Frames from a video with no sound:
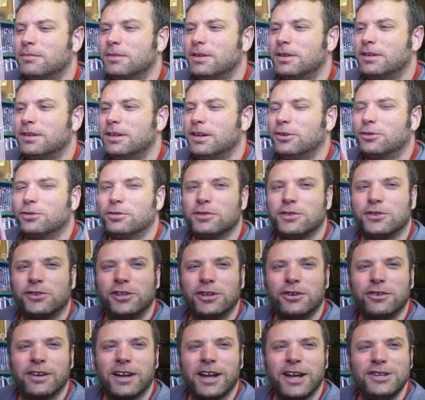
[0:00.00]
yeah, sort of
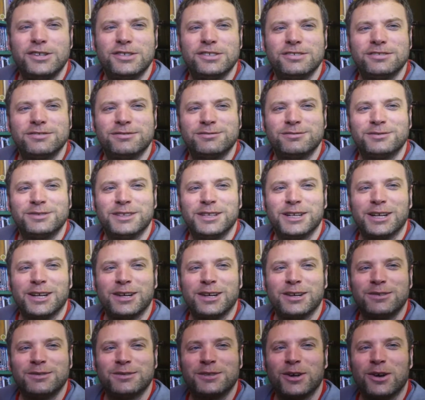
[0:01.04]
secret agent, you
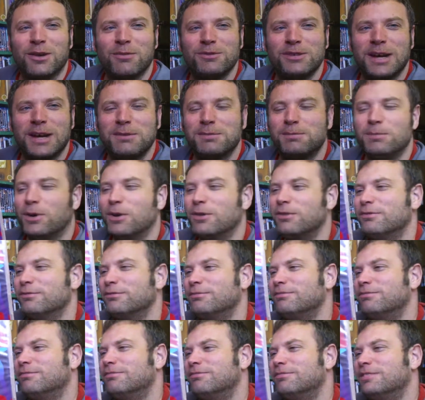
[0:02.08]
know, type James Bond, in
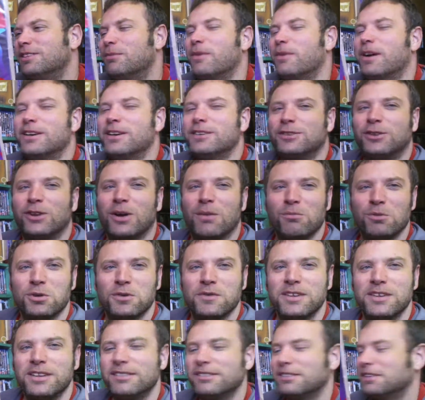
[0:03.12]
some ways, type movie.